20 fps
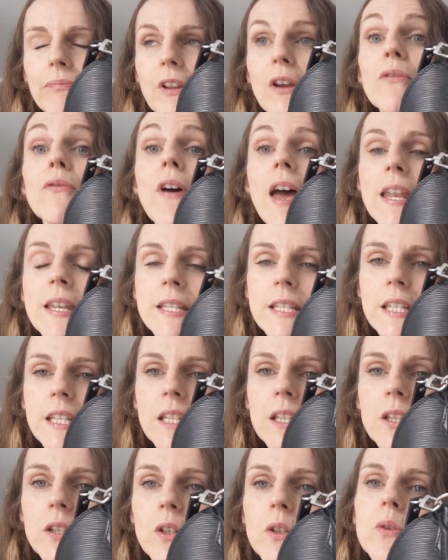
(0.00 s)

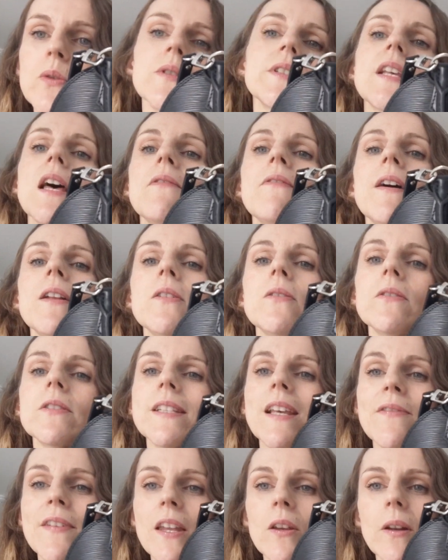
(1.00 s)
Fendi use
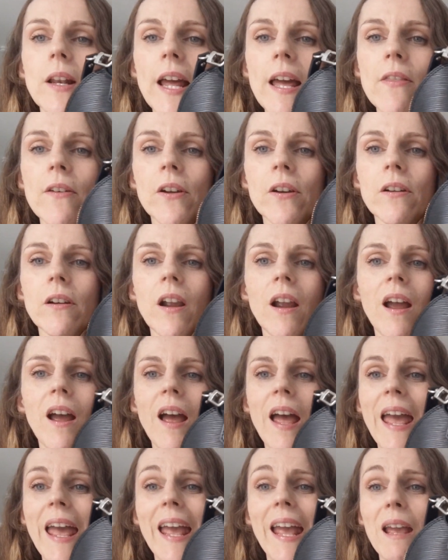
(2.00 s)
Saffiano leather.
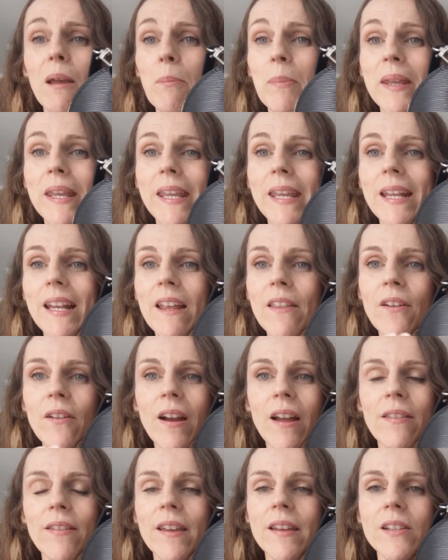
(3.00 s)
Épée leather,
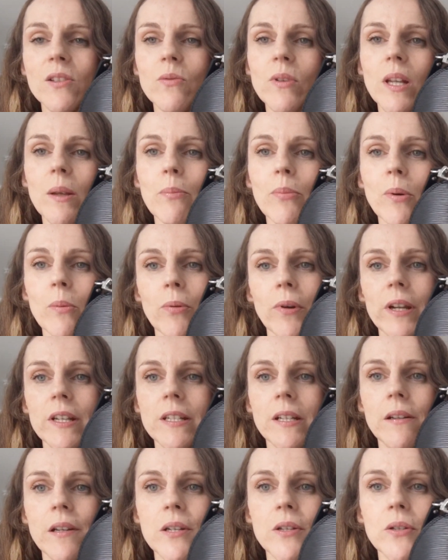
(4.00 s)
I think, is really
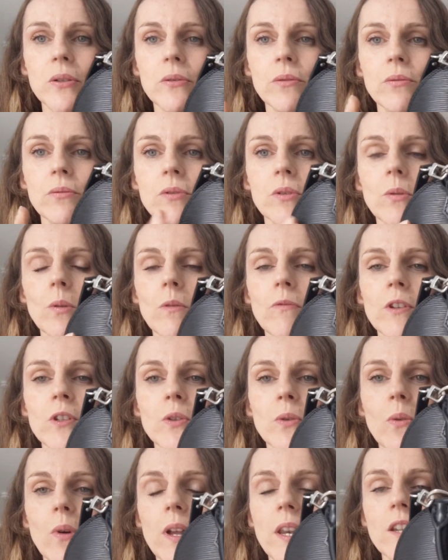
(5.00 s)
proprietary to Louis
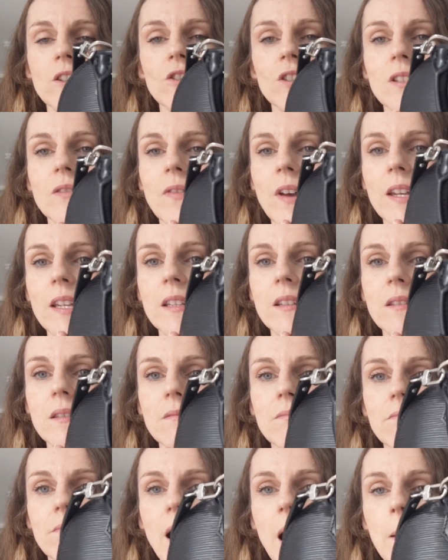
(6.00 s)
Vuitton, and I just find it
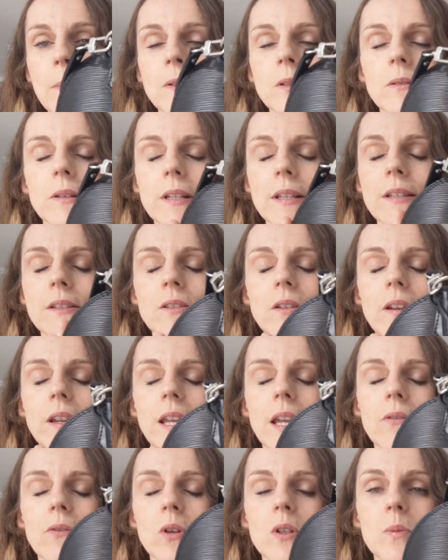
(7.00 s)
absolutely
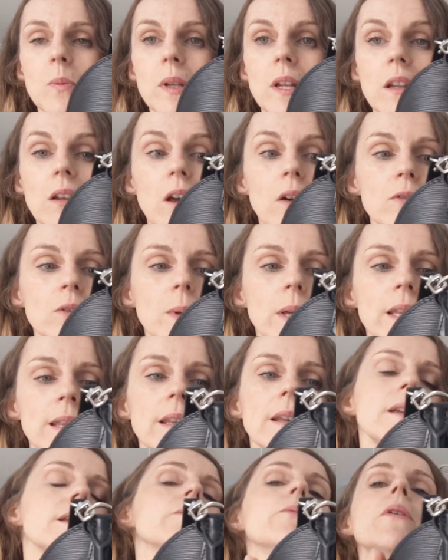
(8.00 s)
stunning. I've always been in love
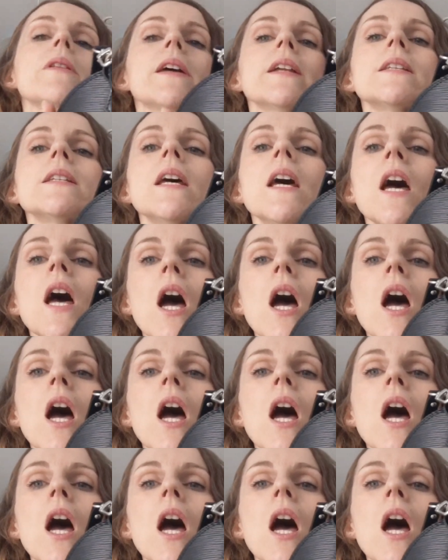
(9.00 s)
with it.